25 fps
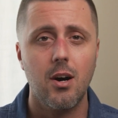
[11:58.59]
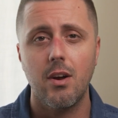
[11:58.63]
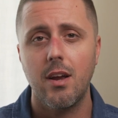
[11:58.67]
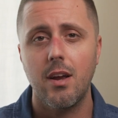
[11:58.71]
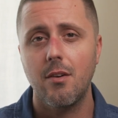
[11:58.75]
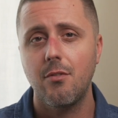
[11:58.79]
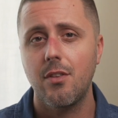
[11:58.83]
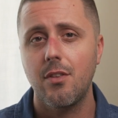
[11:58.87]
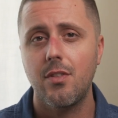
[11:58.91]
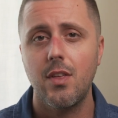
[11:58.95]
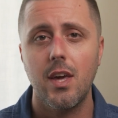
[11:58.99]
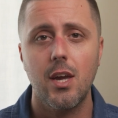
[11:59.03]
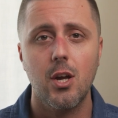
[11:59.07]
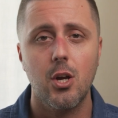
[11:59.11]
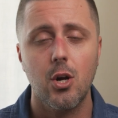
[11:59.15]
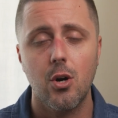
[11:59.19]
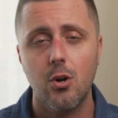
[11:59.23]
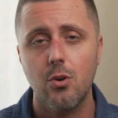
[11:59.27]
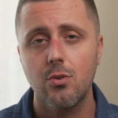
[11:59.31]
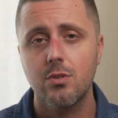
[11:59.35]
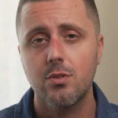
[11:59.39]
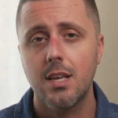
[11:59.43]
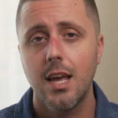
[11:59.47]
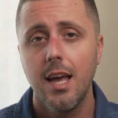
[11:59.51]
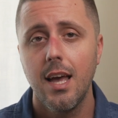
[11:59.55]
everything
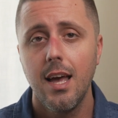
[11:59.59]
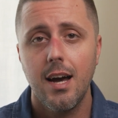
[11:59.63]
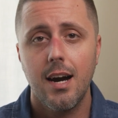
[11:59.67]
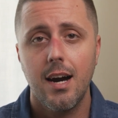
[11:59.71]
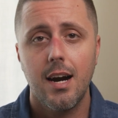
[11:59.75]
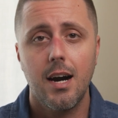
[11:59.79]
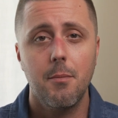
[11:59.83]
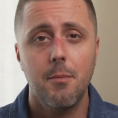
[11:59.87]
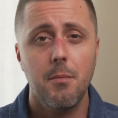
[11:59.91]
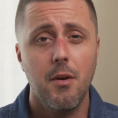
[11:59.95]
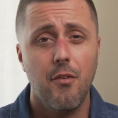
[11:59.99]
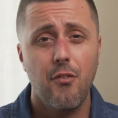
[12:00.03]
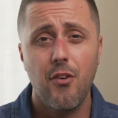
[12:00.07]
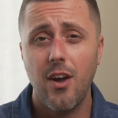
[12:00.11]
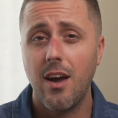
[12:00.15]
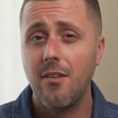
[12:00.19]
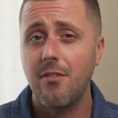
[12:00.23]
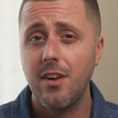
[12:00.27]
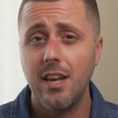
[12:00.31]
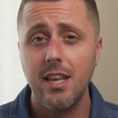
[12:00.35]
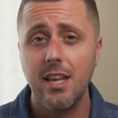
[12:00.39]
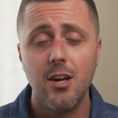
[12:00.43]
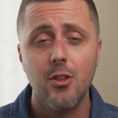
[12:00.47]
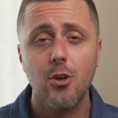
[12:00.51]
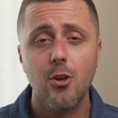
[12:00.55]
goes. If you have
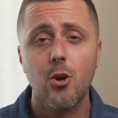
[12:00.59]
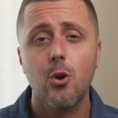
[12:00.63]
any other